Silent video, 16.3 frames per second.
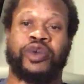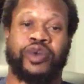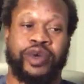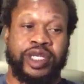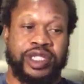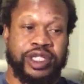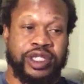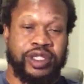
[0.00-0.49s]

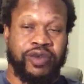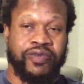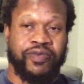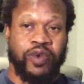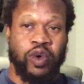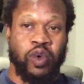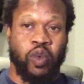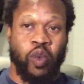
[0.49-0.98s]

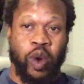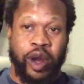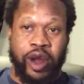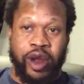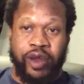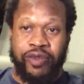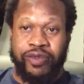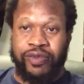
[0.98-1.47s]
Christopher
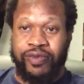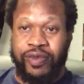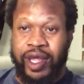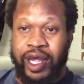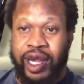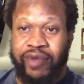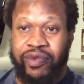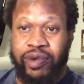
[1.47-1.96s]
Worth.
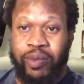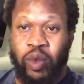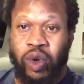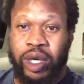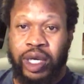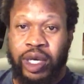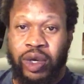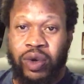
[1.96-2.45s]
Now,
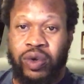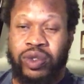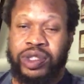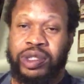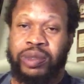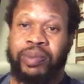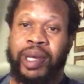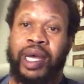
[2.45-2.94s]
everyone
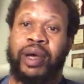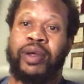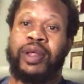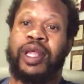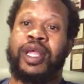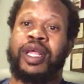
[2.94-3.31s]
knows about